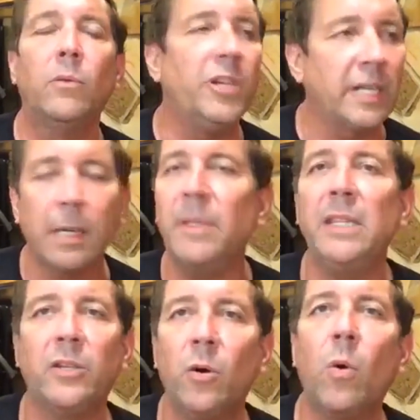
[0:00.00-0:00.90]
When you come
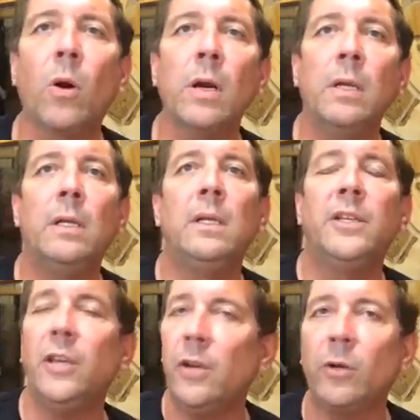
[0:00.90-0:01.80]
in the door,
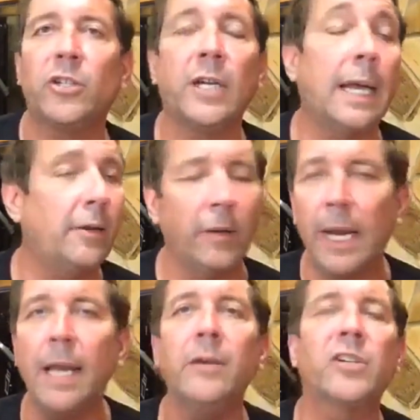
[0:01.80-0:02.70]
you know what you got to do.
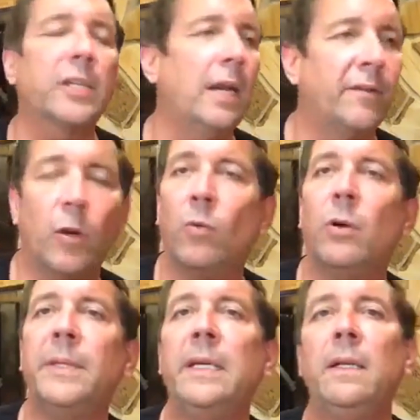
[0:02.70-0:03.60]
And I understand if you're a
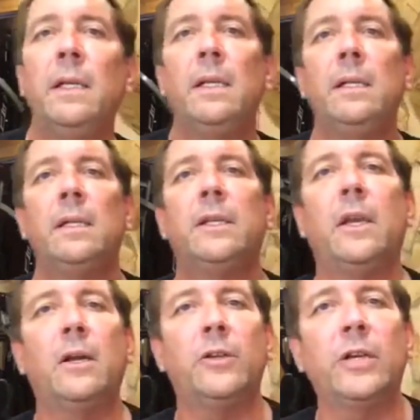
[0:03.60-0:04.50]
woman,
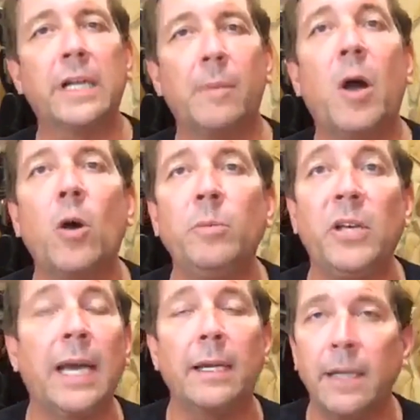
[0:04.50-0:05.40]
you know, you come home,
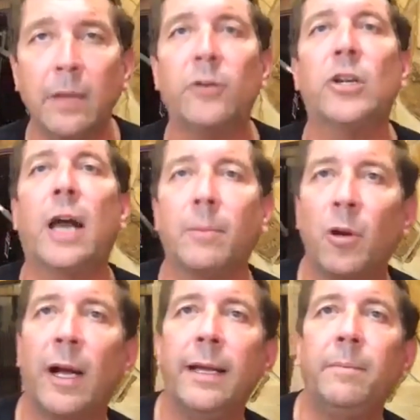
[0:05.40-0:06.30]
you got another job,
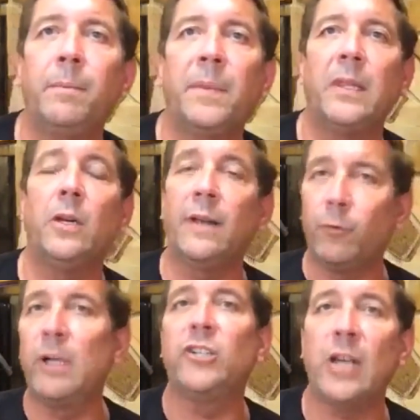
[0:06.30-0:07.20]
right? You
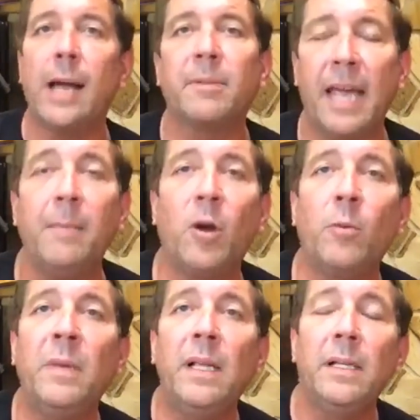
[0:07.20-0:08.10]
left one job, came
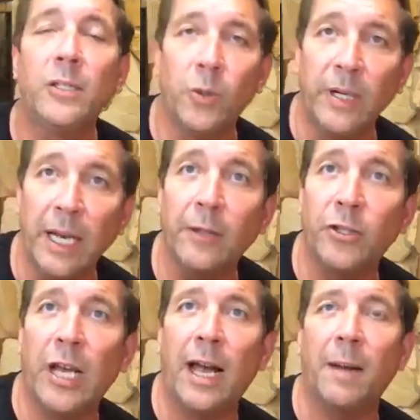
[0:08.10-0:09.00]
home to another
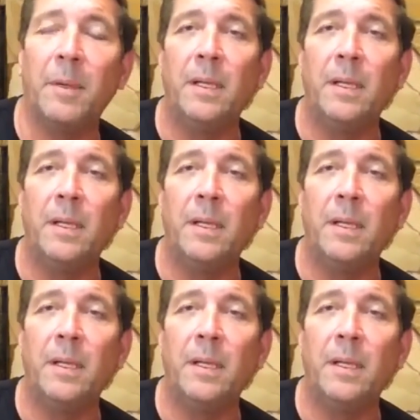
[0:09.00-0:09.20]
job.